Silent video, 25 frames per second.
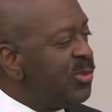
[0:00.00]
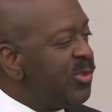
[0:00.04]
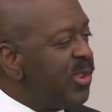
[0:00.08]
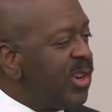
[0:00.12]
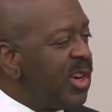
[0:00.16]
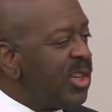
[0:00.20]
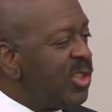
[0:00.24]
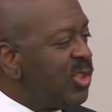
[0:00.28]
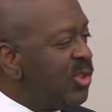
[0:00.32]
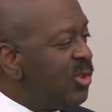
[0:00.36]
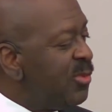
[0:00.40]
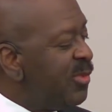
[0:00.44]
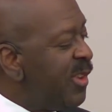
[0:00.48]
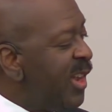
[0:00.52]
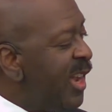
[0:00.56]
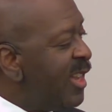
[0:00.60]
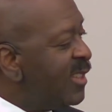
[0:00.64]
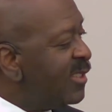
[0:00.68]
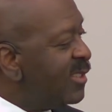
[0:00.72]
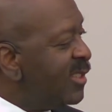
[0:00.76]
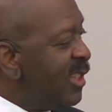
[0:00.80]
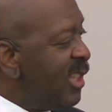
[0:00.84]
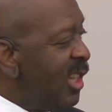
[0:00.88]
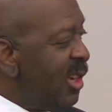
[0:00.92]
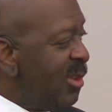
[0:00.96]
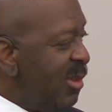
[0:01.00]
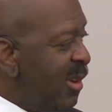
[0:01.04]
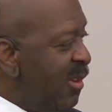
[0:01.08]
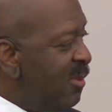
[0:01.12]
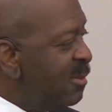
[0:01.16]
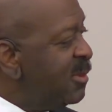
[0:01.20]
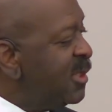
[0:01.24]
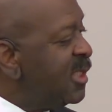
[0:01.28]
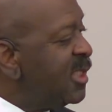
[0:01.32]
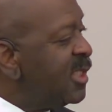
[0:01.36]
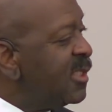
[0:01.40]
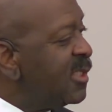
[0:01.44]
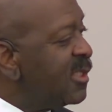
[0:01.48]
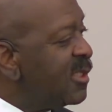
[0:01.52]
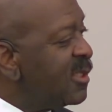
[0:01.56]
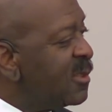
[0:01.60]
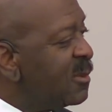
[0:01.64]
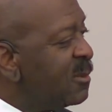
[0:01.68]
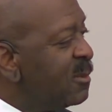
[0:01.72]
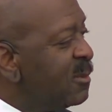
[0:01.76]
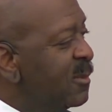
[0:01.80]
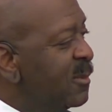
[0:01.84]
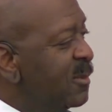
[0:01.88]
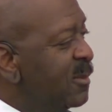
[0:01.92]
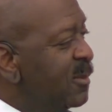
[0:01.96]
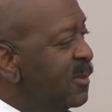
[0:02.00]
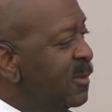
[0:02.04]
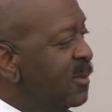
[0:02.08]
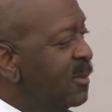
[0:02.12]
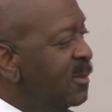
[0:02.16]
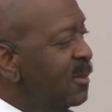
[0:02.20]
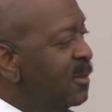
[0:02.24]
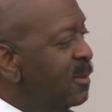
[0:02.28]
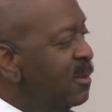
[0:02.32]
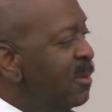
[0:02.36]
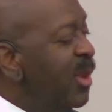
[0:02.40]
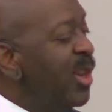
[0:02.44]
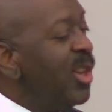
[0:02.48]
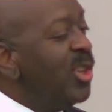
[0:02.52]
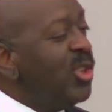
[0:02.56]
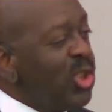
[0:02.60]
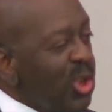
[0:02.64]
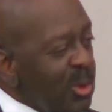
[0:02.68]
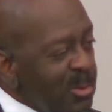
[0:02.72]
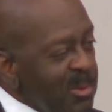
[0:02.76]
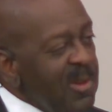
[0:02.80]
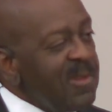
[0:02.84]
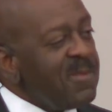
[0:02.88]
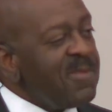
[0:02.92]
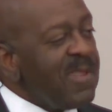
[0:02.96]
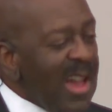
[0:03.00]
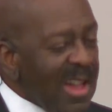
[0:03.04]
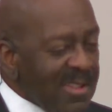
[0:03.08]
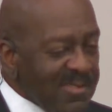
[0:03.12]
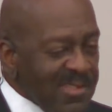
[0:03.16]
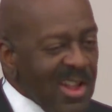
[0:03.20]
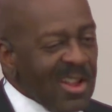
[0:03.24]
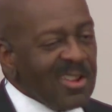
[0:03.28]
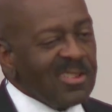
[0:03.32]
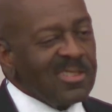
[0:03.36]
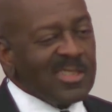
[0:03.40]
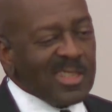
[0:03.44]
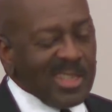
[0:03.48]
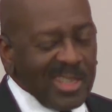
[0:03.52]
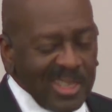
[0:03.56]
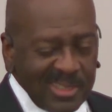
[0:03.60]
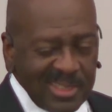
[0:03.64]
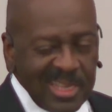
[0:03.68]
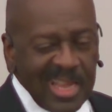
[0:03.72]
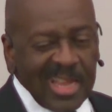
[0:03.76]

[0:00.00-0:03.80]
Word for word: or too fast to get away from Jesus. Amen. But it took me five hours to get that